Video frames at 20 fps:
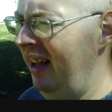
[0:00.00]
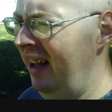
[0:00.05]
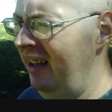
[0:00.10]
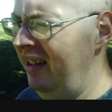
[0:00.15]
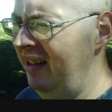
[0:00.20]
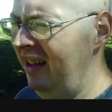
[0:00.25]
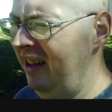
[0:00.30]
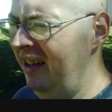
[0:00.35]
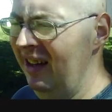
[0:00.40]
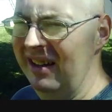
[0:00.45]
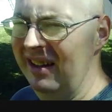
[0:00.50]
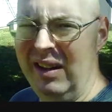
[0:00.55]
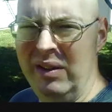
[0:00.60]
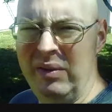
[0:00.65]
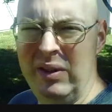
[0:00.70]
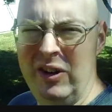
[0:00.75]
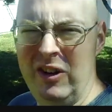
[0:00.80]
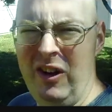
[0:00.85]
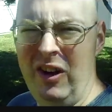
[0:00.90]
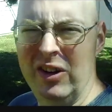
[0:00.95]
and uh,
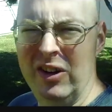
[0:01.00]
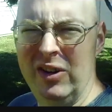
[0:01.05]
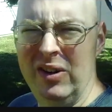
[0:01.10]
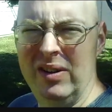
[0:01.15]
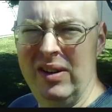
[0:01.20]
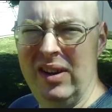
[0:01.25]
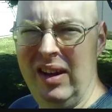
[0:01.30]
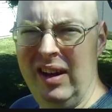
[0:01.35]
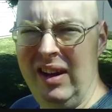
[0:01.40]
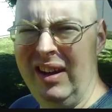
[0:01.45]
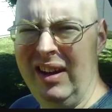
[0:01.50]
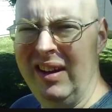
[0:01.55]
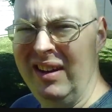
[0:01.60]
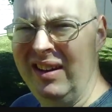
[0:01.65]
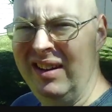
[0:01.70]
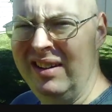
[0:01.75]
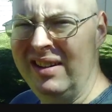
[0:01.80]
giving it all a good think.